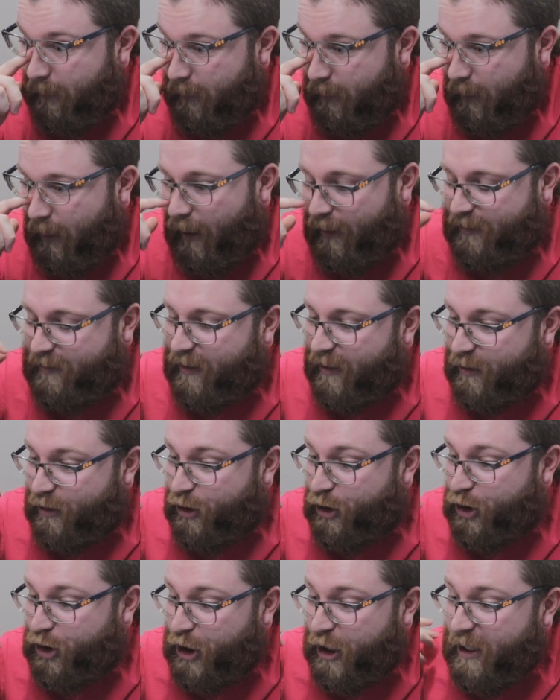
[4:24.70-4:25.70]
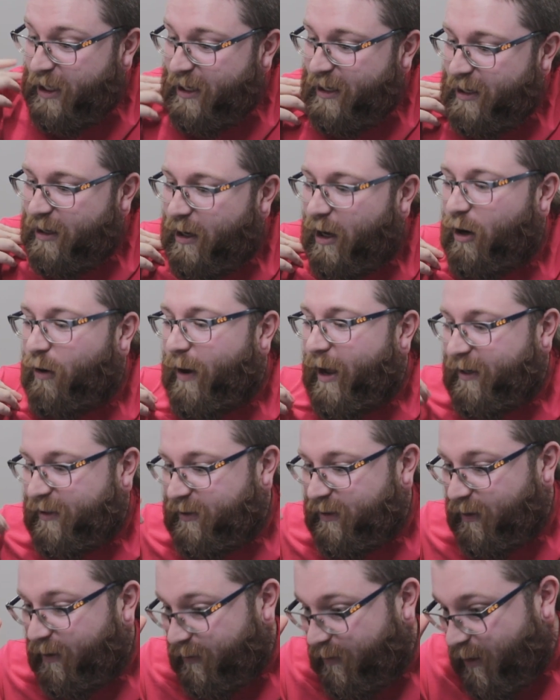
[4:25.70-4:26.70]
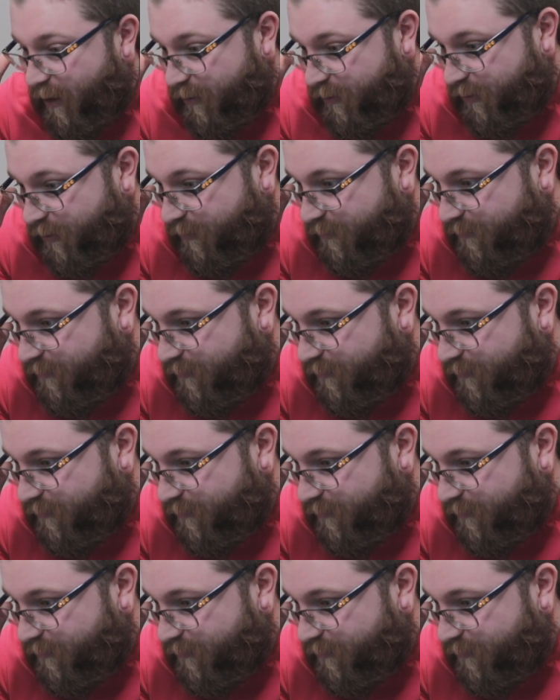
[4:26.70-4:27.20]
I said she? Oh, excellent. Gotcha.